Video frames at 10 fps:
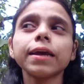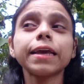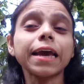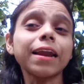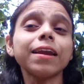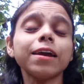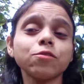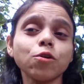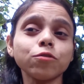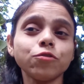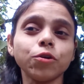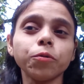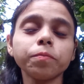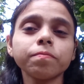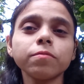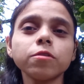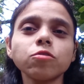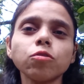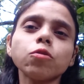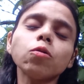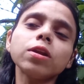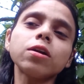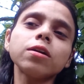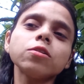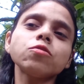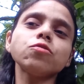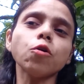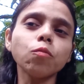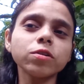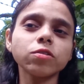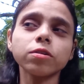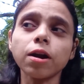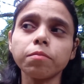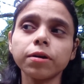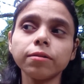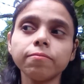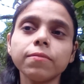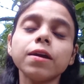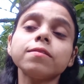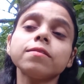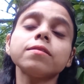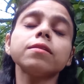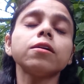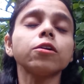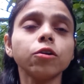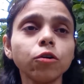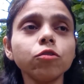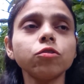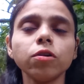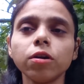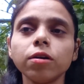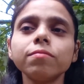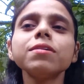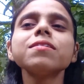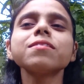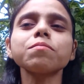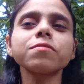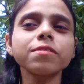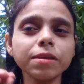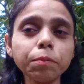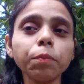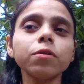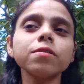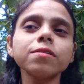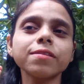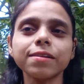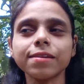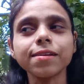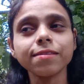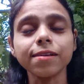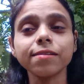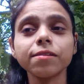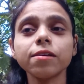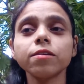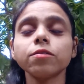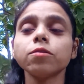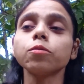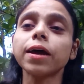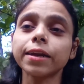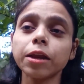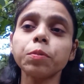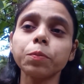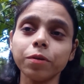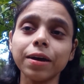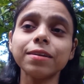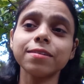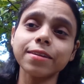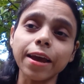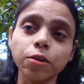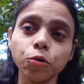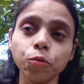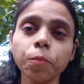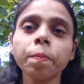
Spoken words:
can exhaust you. So don't learn so much grammar. It's good to learn some simple sentences so that can people understand you.